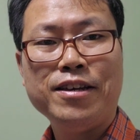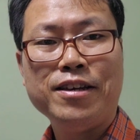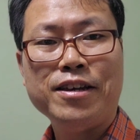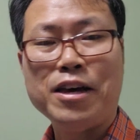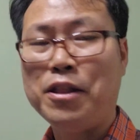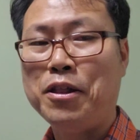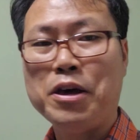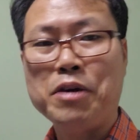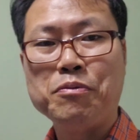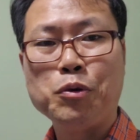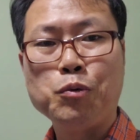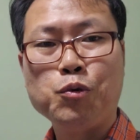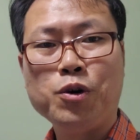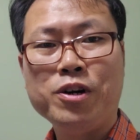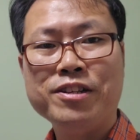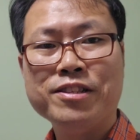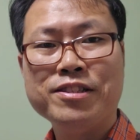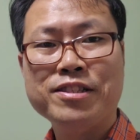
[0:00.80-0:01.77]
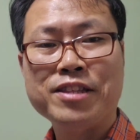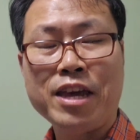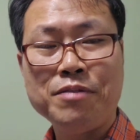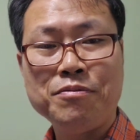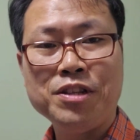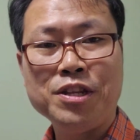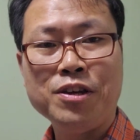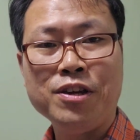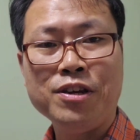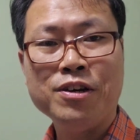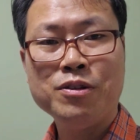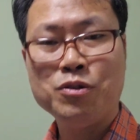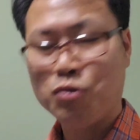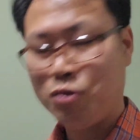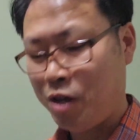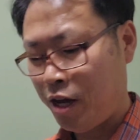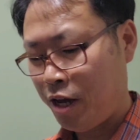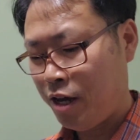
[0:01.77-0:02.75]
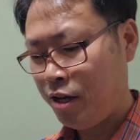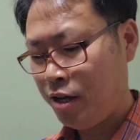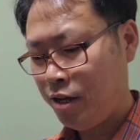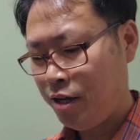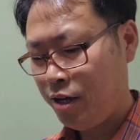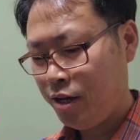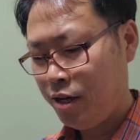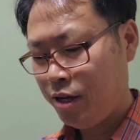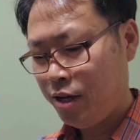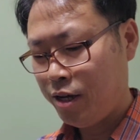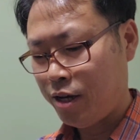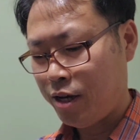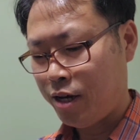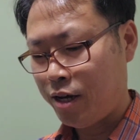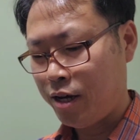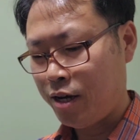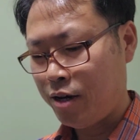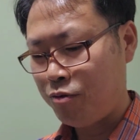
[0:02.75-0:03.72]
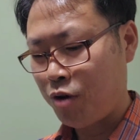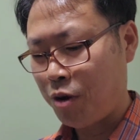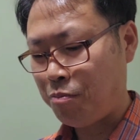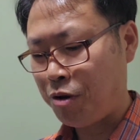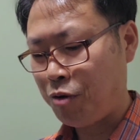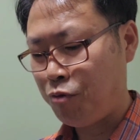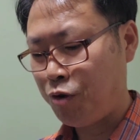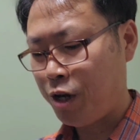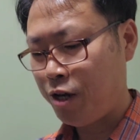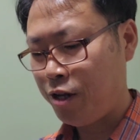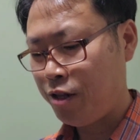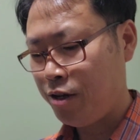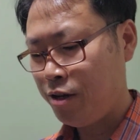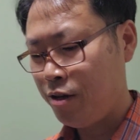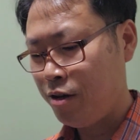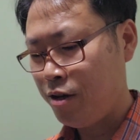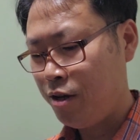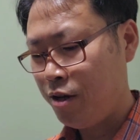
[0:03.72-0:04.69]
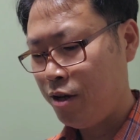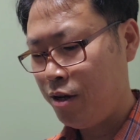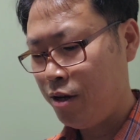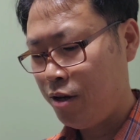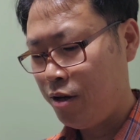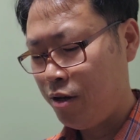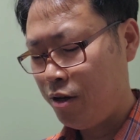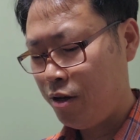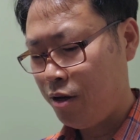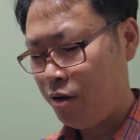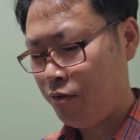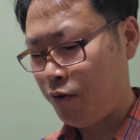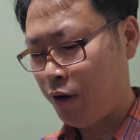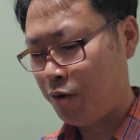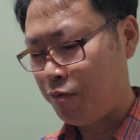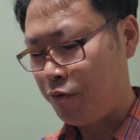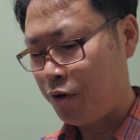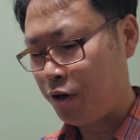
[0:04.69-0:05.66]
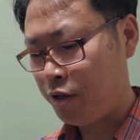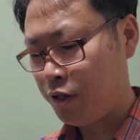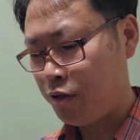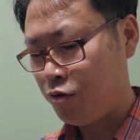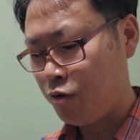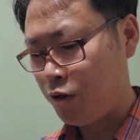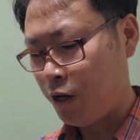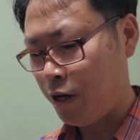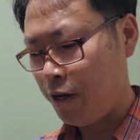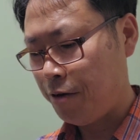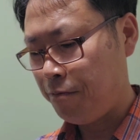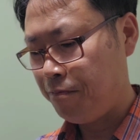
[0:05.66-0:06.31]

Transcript: Hello everyone, David here today. Let me read 5 verses today.